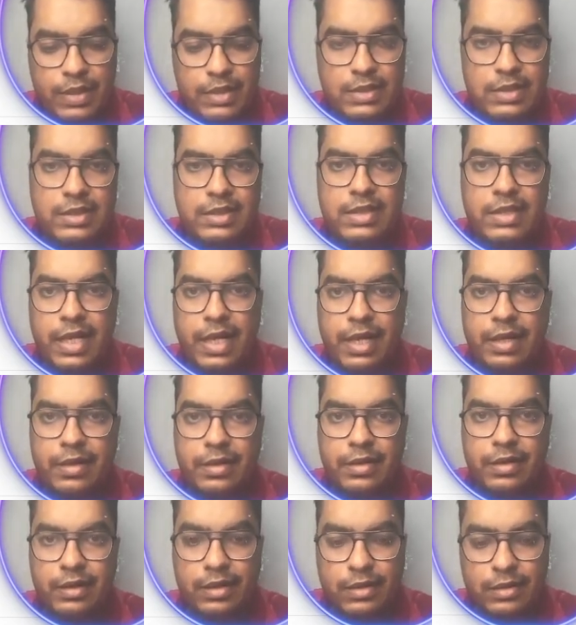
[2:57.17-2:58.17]
z
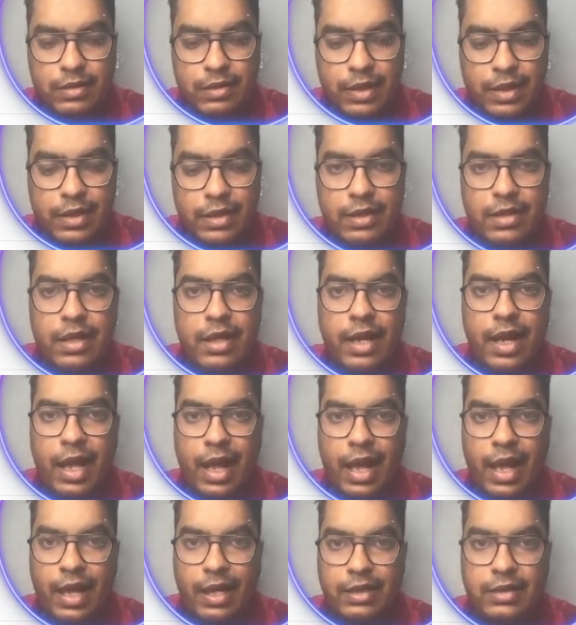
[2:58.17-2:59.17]
is greater than
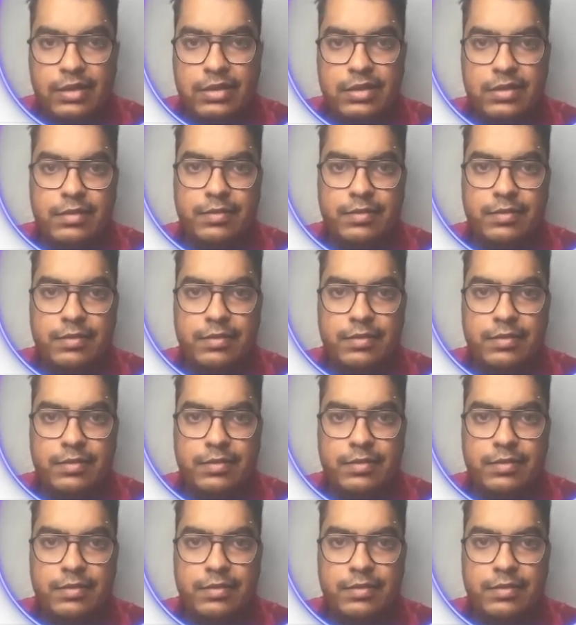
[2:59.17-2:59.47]
x,